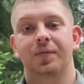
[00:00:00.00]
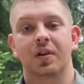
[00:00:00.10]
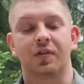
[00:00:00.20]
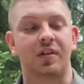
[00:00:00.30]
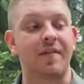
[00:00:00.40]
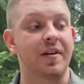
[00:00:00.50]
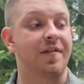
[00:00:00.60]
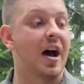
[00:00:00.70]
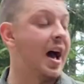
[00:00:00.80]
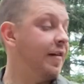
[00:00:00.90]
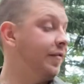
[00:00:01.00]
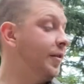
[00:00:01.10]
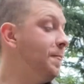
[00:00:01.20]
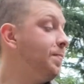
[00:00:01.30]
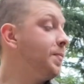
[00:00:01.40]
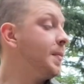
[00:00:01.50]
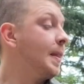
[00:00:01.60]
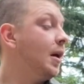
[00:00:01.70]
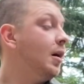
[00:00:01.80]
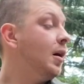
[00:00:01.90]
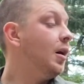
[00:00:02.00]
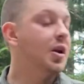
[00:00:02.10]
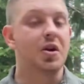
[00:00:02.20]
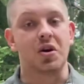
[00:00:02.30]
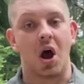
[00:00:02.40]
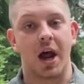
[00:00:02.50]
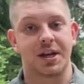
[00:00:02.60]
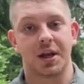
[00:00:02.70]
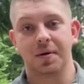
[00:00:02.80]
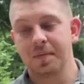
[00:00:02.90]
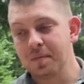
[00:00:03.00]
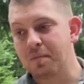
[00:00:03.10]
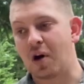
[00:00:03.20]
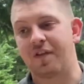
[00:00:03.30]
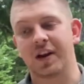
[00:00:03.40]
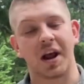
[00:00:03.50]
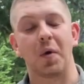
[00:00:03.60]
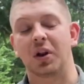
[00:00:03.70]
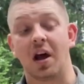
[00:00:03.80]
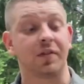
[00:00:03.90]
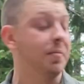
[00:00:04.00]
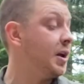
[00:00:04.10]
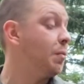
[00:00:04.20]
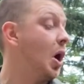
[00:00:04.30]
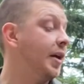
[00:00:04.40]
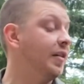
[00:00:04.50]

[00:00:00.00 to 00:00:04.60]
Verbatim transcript: seven to five, not perfect. I would love to be running